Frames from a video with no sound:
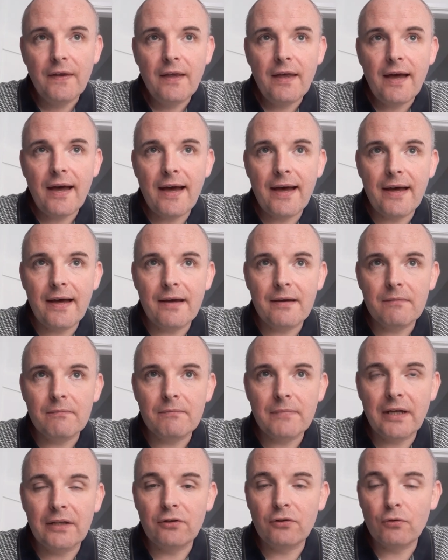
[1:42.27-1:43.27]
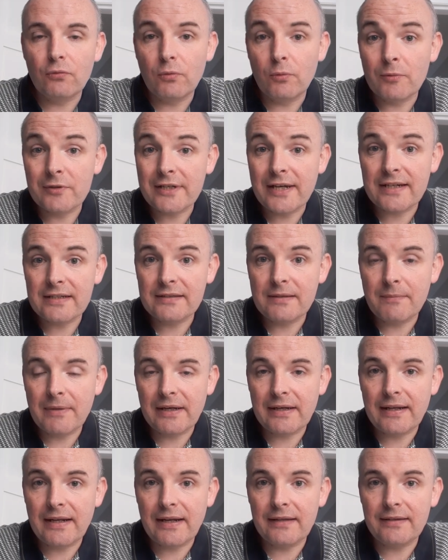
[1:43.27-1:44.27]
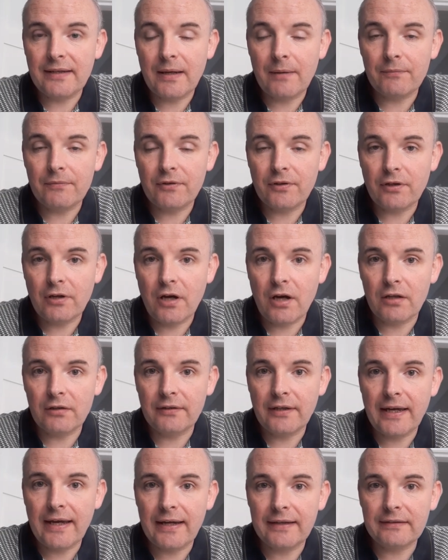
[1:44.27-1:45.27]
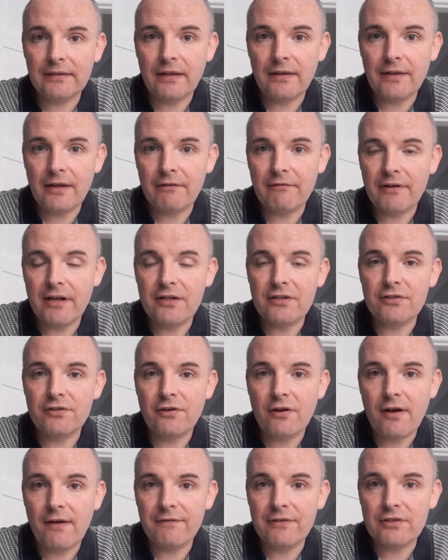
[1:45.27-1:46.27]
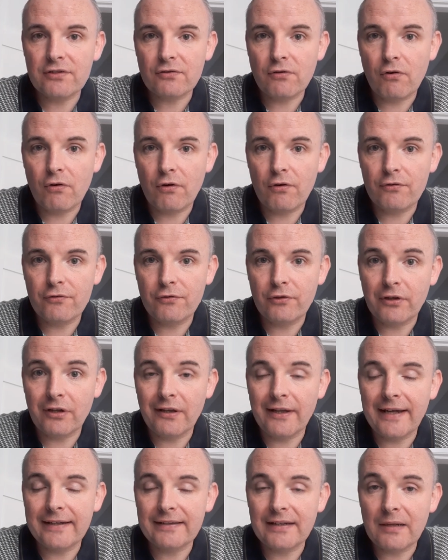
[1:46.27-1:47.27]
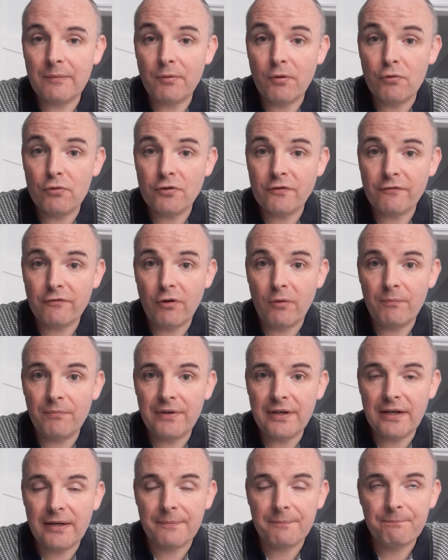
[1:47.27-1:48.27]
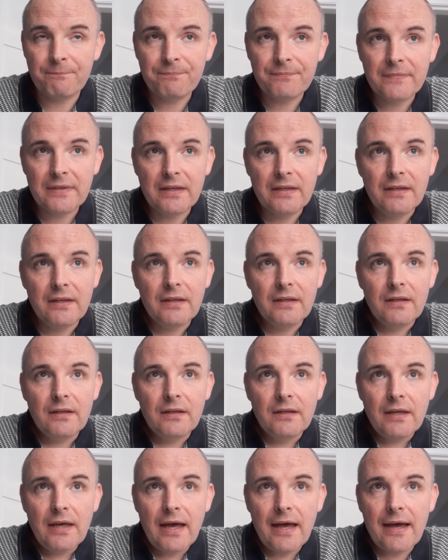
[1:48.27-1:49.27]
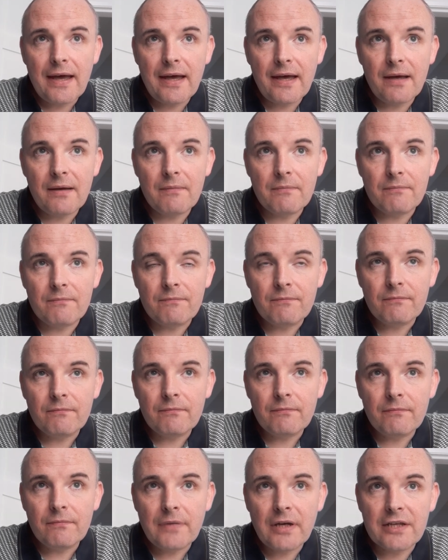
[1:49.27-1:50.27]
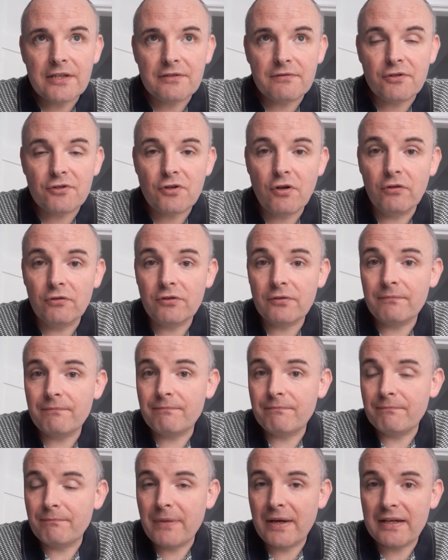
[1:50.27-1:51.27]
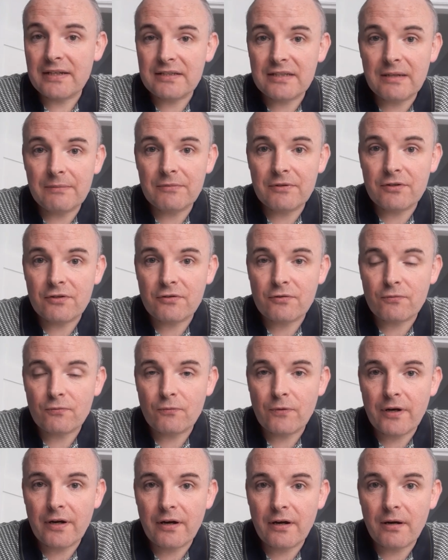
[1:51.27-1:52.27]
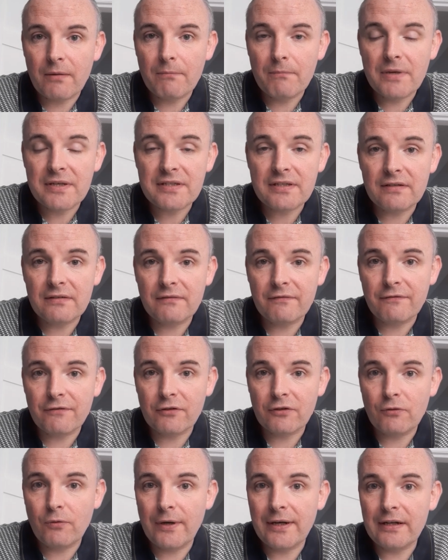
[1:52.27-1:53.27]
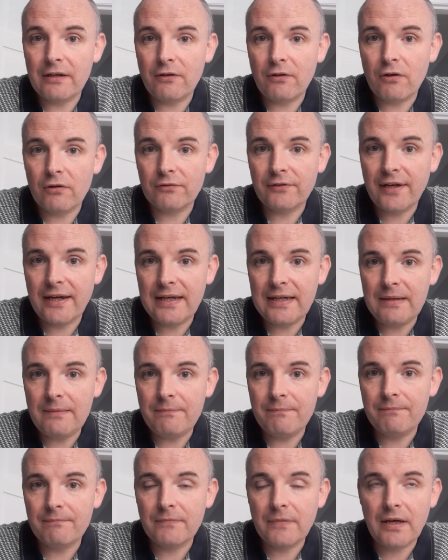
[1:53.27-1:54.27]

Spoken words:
and no one was actually making any attempt to contact that registered office or to collect any posts from there. As a result, bank statements were missing for quite a long time,